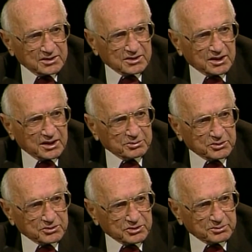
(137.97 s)
It's a
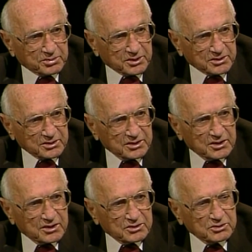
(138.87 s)
capital surplus.
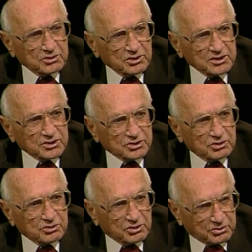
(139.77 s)
You look at the
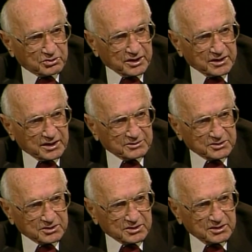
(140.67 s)
so-called trade
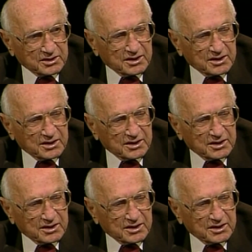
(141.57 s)
deficit,